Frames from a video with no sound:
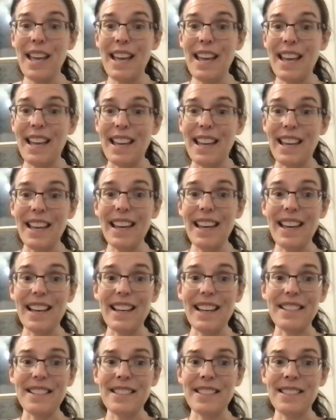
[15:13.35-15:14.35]
it
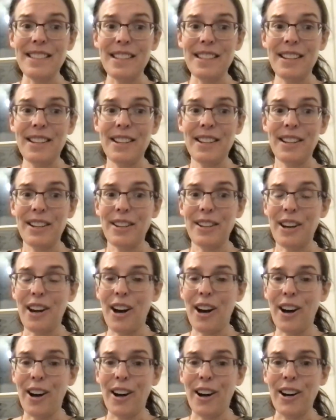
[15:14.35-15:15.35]
is
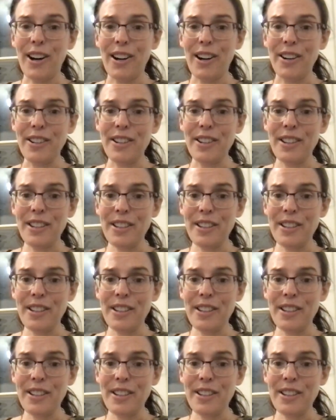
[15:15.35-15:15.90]
hard.